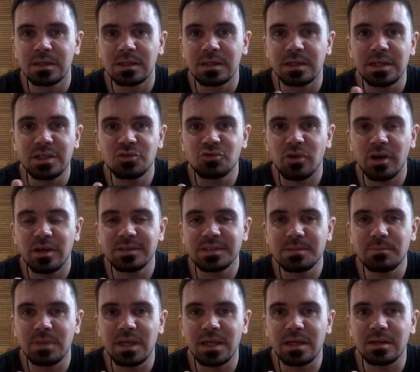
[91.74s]
He tried to
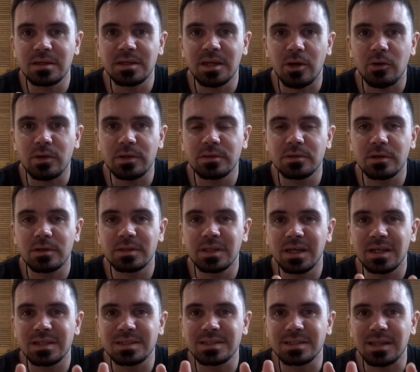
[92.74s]
make a character
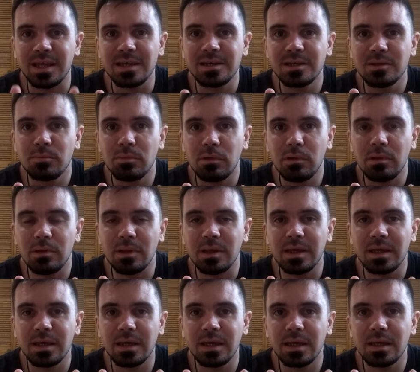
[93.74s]
that is likable
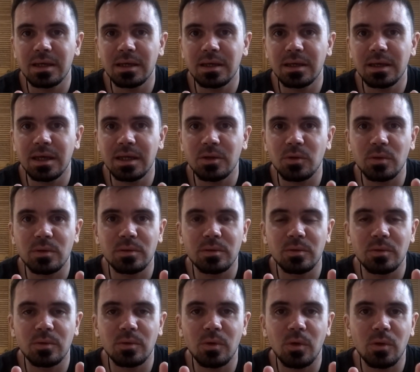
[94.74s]
and
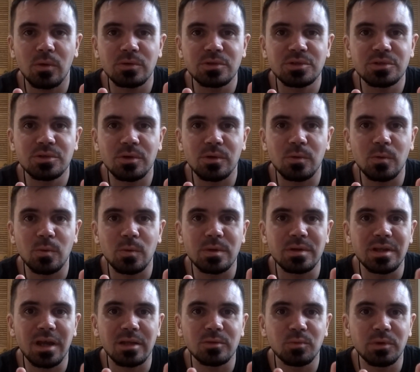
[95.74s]
also
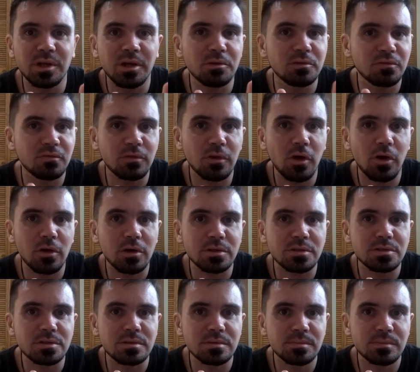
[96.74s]
not without
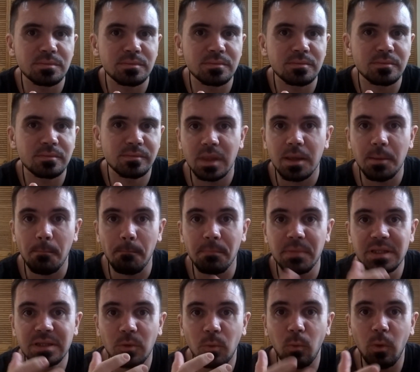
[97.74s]
flaws.
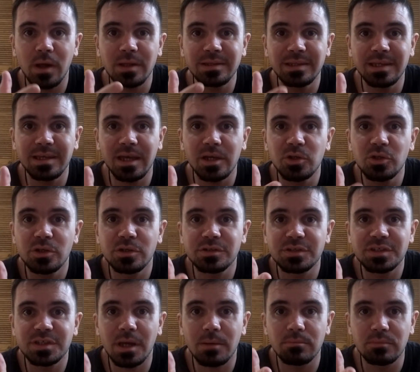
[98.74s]
But the one thing I couldn't
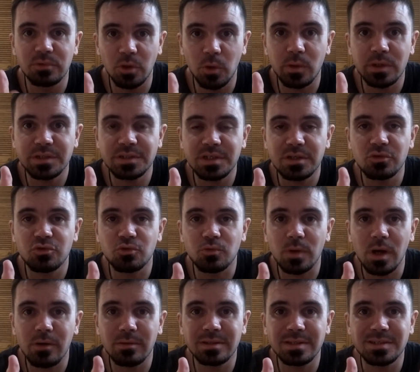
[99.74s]
stop noticing
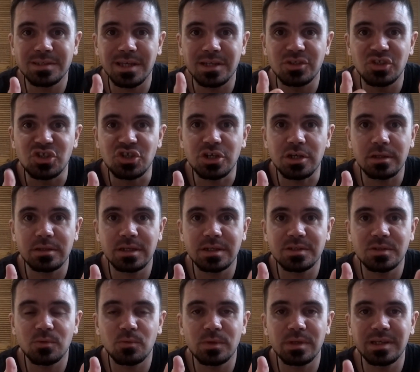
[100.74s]
throughout is that Jill
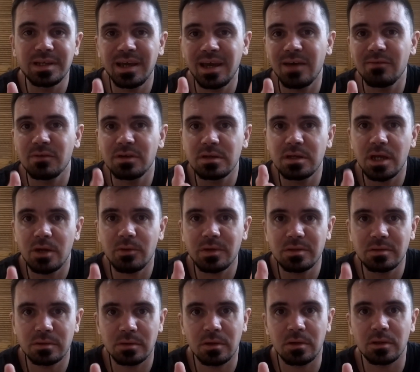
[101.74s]
doesn't really have a
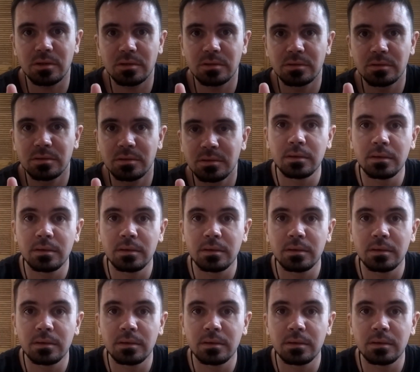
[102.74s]
character arc.